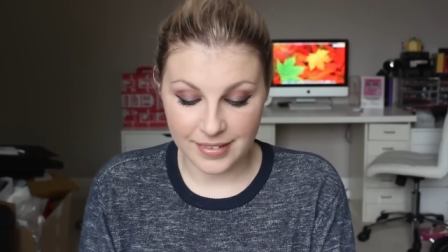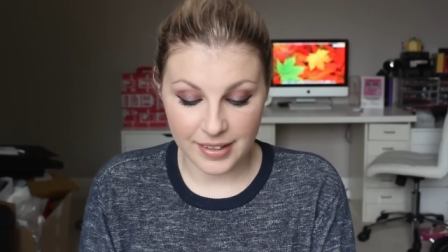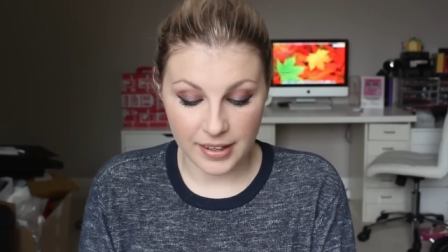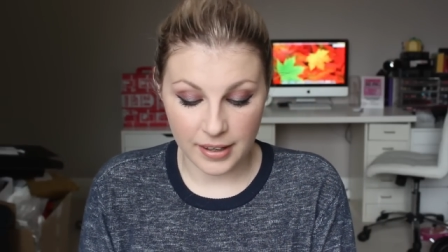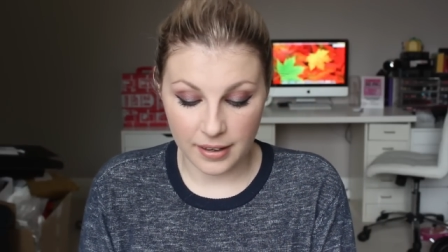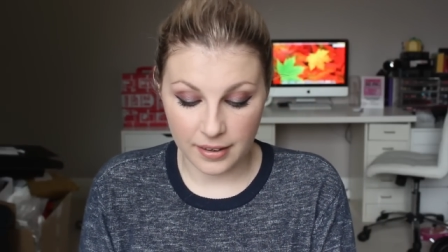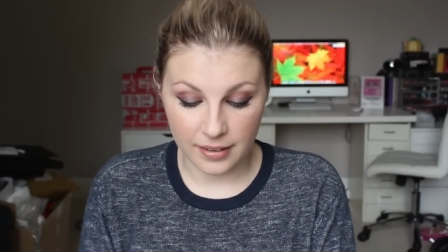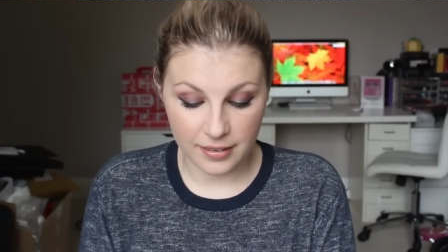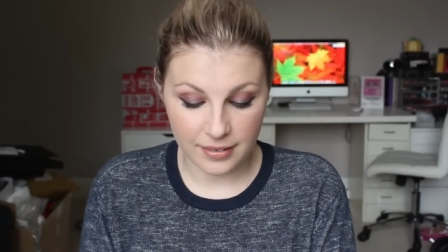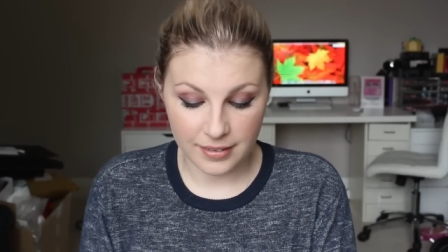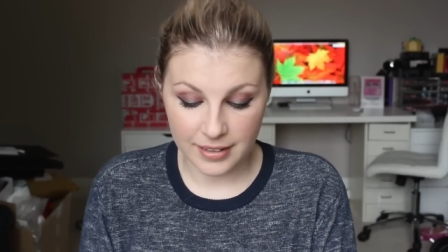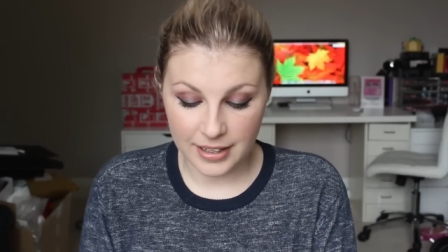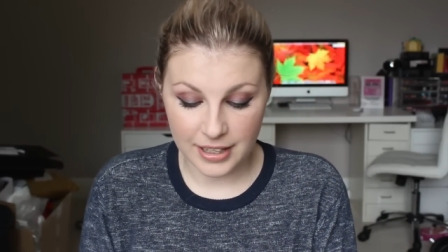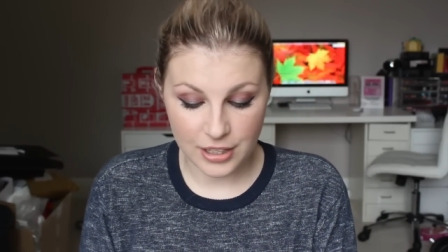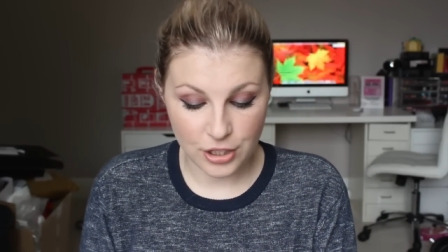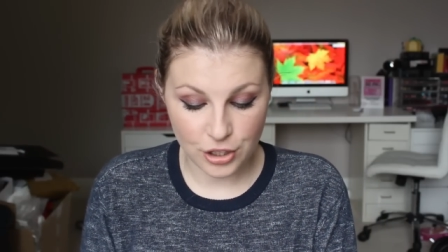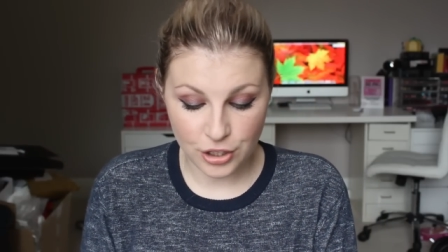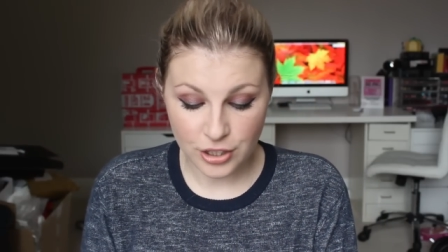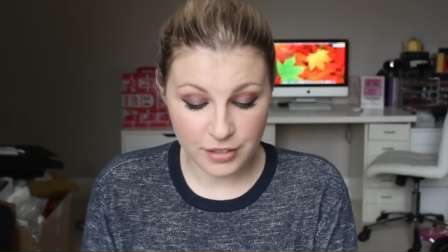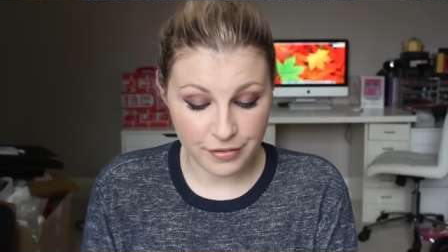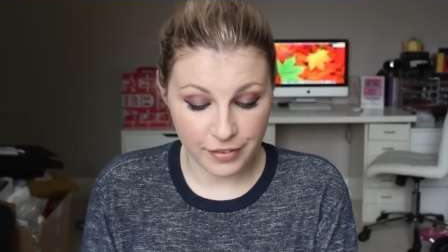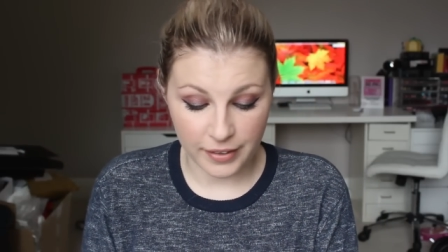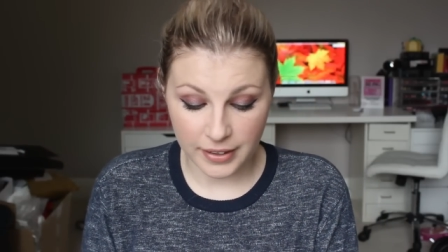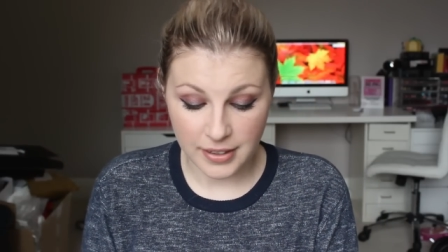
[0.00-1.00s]
yeah, it's
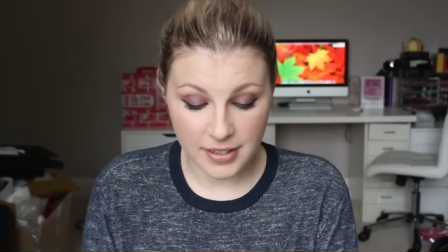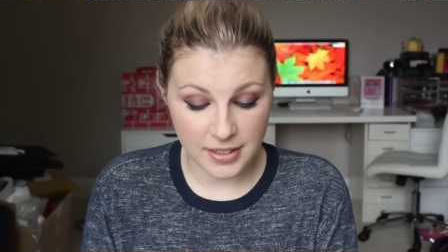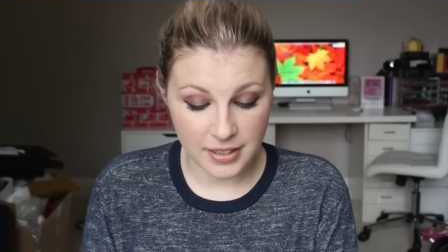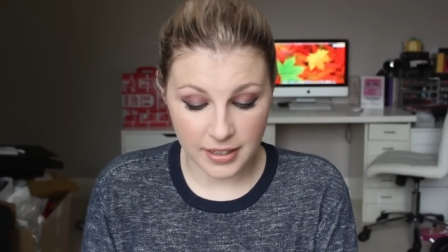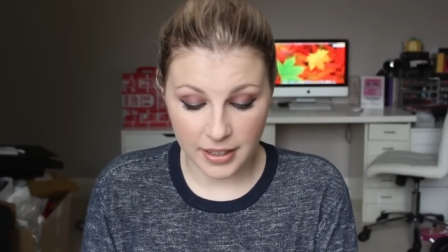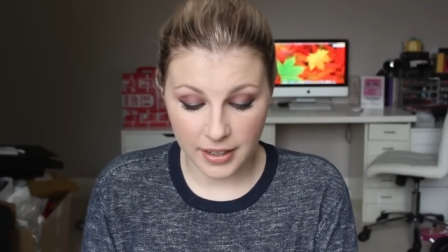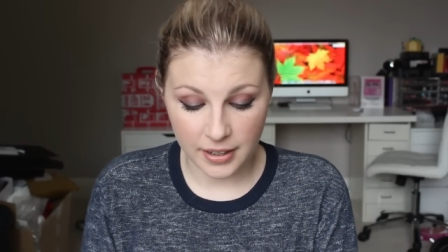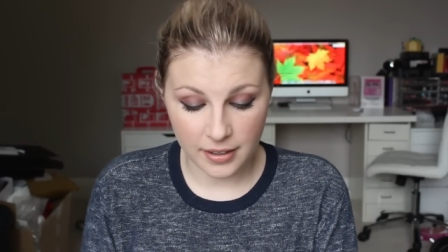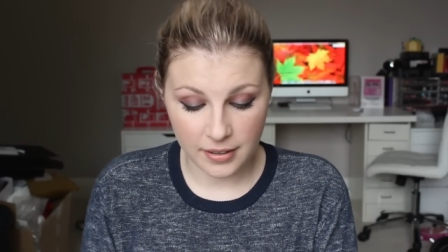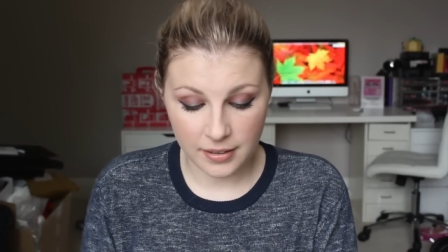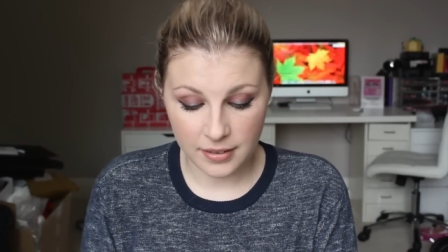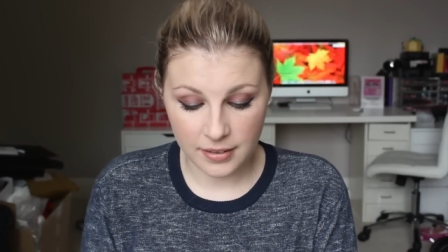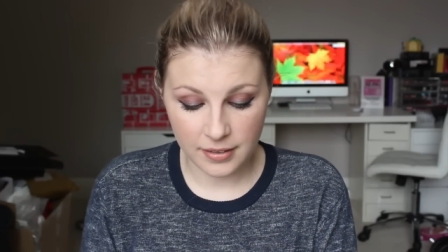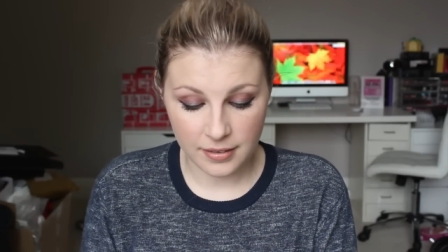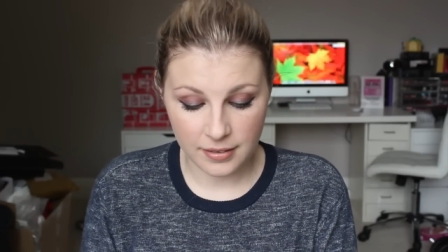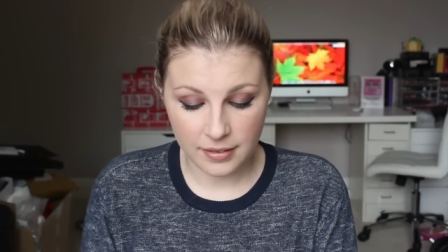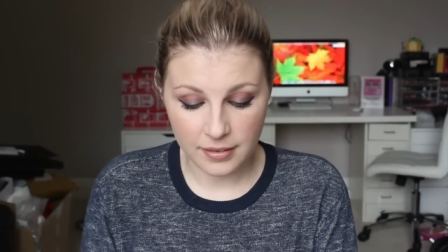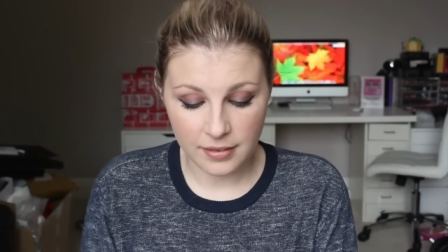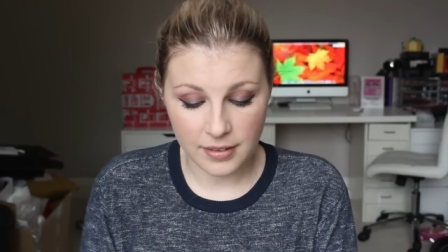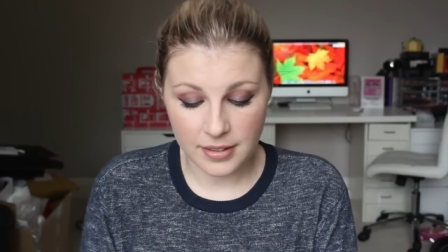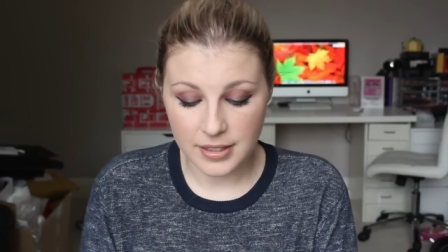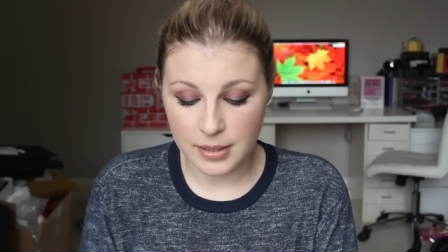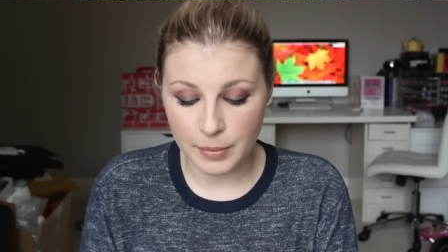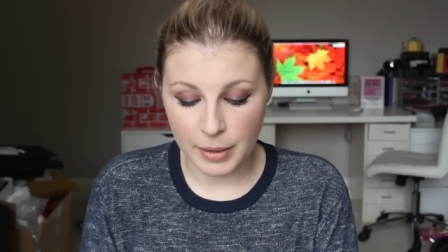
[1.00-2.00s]
just fancy.
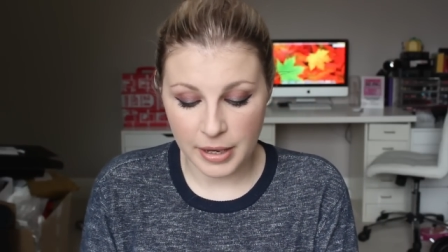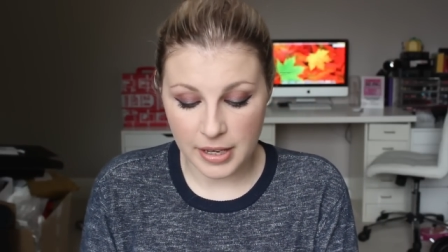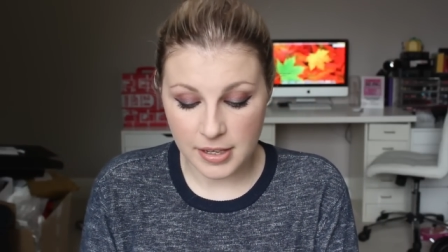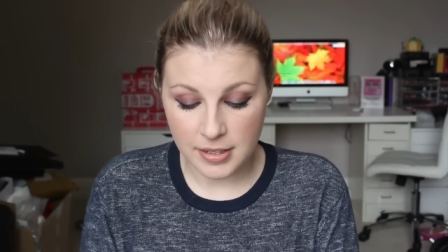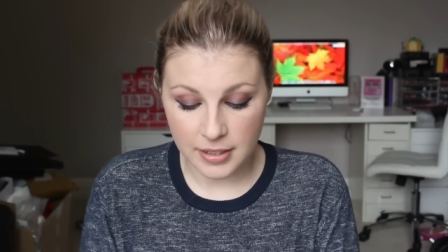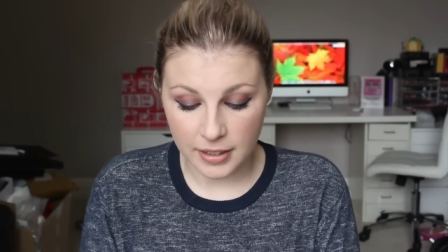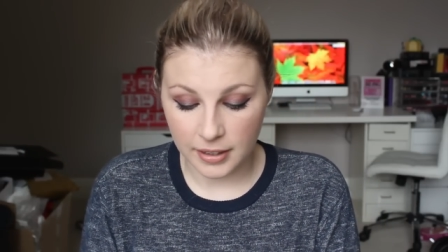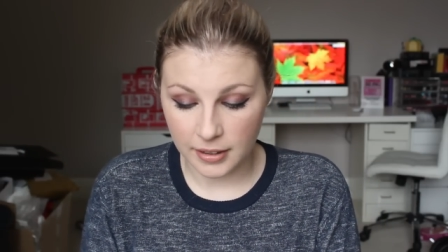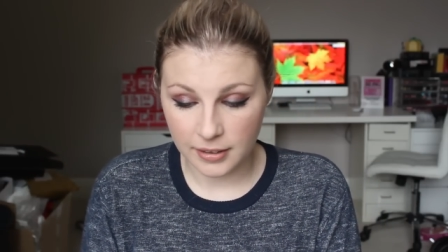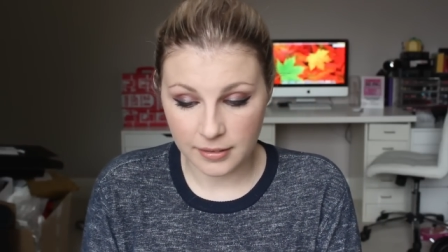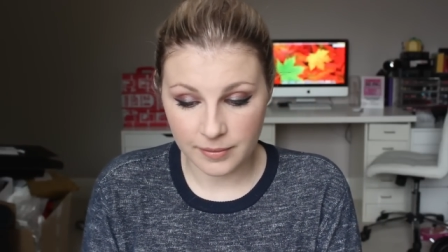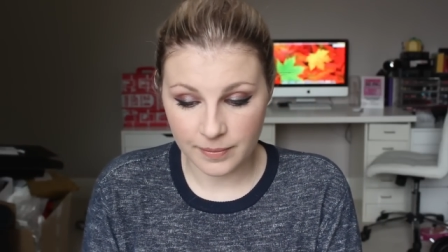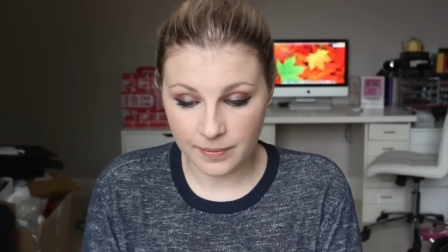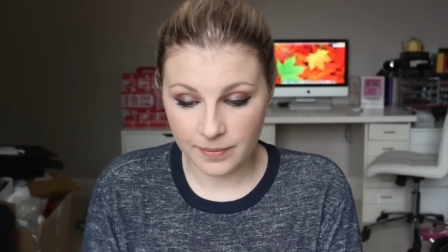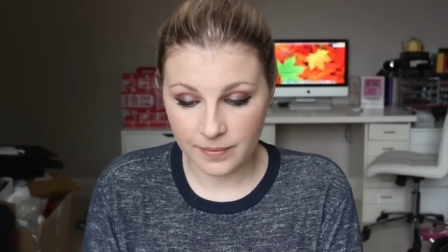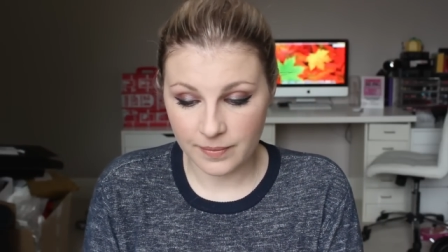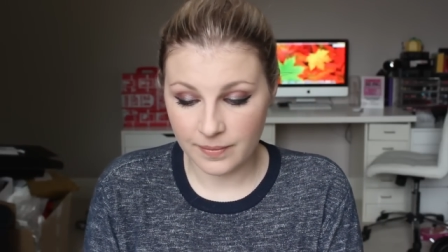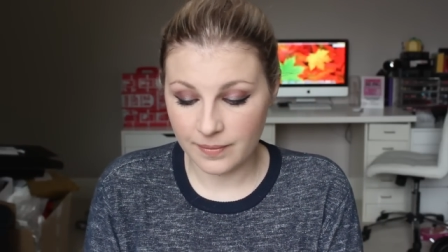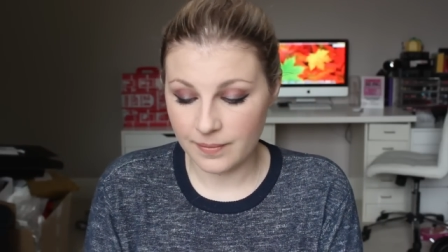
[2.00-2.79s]
It's amazing.